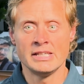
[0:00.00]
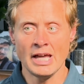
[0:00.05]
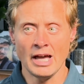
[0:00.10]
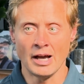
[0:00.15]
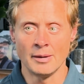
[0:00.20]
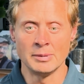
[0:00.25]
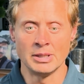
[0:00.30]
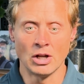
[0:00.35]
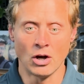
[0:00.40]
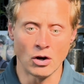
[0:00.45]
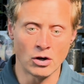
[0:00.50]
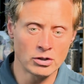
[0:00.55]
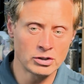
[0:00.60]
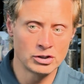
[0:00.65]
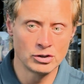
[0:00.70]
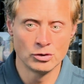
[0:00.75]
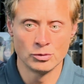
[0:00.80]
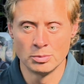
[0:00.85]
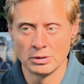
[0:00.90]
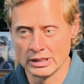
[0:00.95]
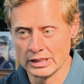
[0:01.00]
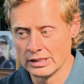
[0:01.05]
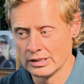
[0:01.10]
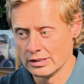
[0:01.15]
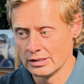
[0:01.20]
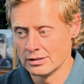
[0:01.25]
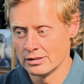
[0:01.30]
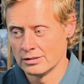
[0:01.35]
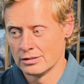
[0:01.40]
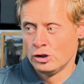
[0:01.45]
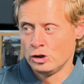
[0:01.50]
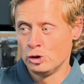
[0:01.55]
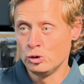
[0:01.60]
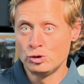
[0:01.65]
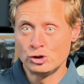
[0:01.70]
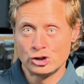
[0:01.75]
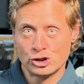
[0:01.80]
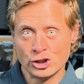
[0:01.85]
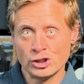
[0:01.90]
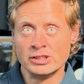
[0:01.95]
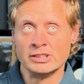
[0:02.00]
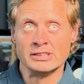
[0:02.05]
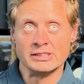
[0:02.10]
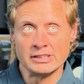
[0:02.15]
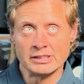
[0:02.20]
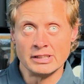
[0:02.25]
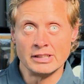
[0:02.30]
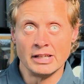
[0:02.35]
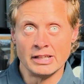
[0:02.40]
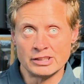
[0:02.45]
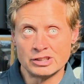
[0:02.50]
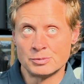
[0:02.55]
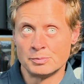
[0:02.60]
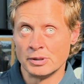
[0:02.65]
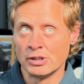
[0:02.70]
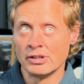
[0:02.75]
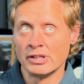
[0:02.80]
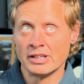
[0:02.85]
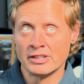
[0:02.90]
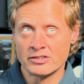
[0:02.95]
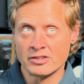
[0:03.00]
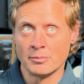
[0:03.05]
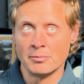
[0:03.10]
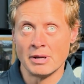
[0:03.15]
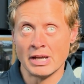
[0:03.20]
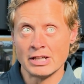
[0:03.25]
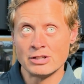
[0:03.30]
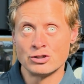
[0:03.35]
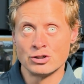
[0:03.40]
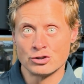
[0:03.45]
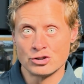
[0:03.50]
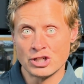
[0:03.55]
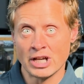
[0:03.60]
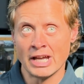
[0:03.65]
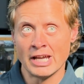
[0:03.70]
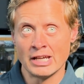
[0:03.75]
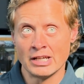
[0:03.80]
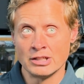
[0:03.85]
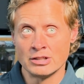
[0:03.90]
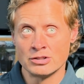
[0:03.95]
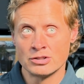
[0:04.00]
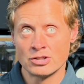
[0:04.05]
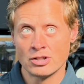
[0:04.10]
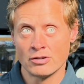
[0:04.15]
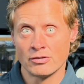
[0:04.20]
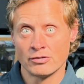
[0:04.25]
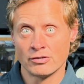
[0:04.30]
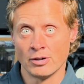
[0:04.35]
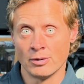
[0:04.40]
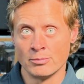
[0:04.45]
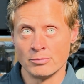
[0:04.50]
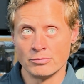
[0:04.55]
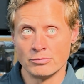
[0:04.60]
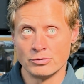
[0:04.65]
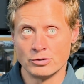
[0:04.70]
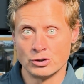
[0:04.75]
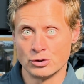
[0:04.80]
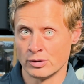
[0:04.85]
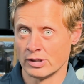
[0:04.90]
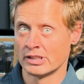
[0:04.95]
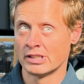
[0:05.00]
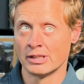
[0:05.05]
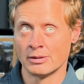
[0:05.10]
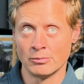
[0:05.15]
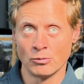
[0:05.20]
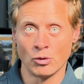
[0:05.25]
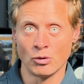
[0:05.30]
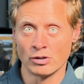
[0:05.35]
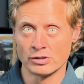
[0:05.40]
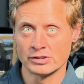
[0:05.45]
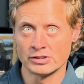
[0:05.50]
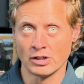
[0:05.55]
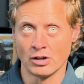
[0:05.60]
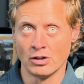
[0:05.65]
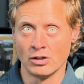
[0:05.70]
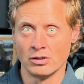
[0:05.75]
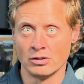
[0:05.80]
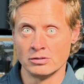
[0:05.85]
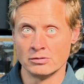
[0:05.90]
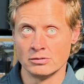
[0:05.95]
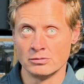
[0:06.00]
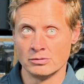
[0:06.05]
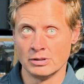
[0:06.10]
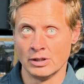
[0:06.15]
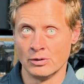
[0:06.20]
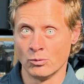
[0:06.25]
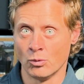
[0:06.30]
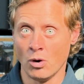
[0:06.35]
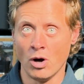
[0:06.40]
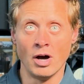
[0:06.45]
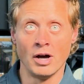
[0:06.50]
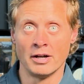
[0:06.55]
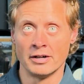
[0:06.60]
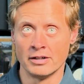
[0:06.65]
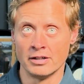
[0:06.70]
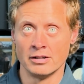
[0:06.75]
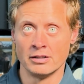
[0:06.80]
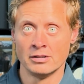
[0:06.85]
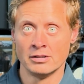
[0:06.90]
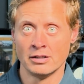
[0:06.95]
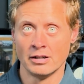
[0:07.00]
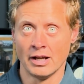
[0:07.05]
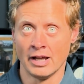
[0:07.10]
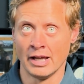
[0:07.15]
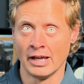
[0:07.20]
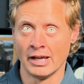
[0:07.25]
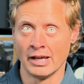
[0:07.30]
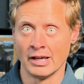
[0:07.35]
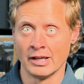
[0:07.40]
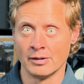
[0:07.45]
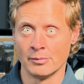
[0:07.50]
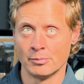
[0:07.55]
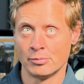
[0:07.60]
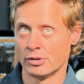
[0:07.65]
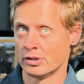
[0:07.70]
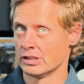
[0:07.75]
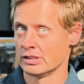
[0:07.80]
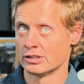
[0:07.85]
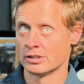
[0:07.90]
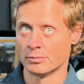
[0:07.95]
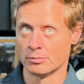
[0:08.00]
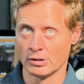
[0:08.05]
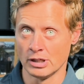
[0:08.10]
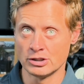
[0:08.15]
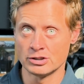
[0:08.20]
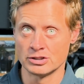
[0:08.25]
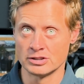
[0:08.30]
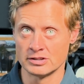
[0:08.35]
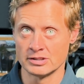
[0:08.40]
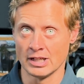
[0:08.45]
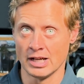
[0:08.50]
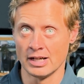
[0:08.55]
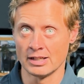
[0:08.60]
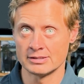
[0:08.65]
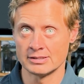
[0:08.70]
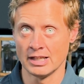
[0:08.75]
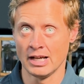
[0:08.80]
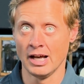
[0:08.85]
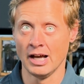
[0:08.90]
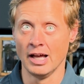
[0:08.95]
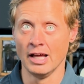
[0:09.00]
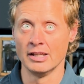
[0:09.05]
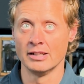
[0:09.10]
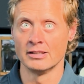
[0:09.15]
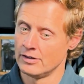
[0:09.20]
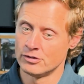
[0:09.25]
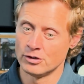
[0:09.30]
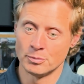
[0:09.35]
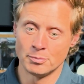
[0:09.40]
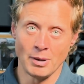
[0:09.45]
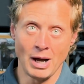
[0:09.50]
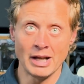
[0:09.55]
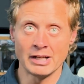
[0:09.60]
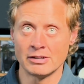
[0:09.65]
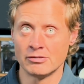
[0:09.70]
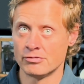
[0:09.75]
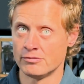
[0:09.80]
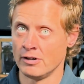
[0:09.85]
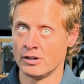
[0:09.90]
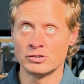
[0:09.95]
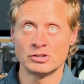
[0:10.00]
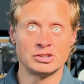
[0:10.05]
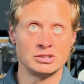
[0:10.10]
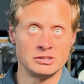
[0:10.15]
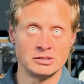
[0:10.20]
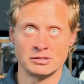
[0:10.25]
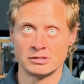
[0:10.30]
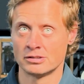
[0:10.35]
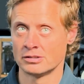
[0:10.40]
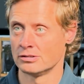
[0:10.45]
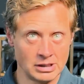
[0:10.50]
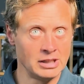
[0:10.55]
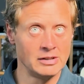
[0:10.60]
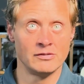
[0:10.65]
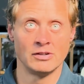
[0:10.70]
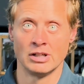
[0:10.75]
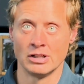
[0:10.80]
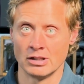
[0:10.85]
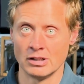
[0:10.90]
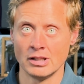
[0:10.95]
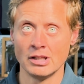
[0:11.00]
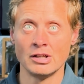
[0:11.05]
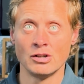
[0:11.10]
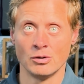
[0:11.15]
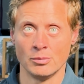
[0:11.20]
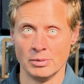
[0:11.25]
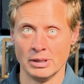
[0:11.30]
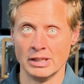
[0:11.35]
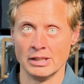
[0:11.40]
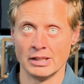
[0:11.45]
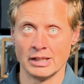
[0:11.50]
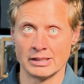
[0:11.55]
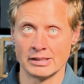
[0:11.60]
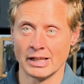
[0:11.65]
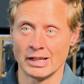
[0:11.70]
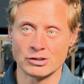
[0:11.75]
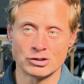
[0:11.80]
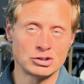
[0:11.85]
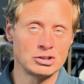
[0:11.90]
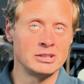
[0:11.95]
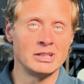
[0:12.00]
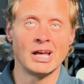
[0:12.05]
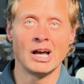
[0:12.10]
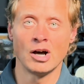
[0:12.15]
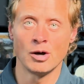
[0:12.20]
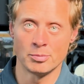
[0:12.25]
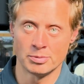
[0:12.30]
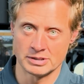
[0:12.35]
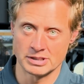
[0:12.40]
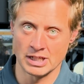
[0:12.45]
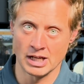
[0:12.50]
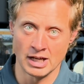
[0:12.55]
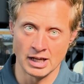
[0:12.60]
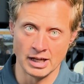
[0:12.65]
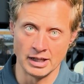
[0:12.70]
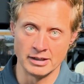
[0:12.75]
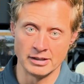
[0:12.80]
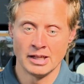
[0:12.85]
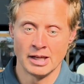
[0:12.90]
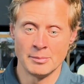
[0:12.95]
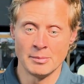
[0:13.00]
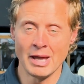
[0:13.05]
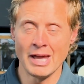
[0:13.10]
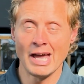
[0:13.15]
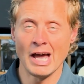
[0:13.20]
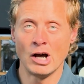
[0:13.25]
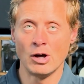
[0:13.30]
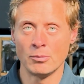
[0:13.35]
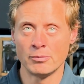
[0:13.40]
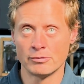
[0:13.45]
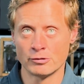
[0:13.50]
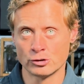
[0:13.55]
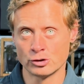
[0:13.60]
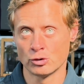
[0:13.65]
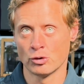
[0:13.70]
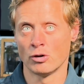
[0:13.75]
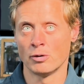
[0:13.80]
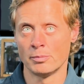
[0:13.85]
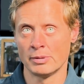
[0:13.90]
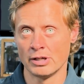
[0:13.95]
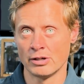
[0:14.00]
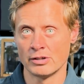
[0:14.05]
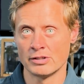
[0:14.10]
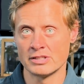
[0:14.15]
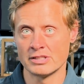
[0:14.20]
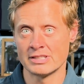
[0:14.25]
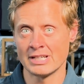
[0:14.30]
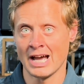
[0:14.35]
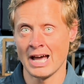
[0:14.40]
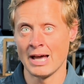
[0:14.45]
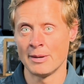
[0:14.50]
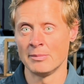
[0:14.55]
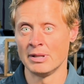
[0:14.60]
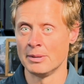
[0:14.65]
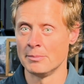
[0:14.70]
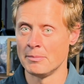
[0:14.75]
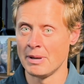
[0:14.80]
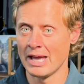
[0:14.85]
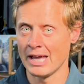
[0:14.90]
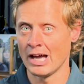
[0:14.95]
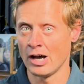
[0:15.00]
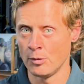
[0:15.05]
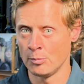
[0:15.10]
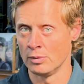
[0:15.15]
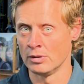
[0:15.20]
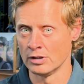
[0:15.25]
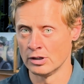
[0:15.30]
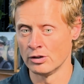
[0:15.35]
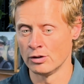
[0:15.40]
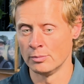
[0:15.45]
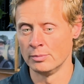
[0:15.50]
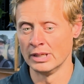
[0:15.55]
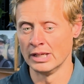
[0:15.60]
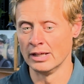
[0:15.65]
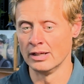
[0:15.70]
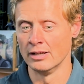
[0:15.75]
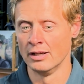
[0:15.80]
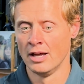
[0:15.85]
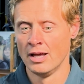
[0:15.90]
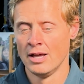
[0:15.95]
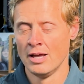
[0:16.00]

Yeah, I mean, arguably, you shouldn't experience a major change from drinking more salt and water and putting compression socks on. If your body functions even a little bit, like that shouldn't help a ton. It may help for short periods of time and it may help a little bit.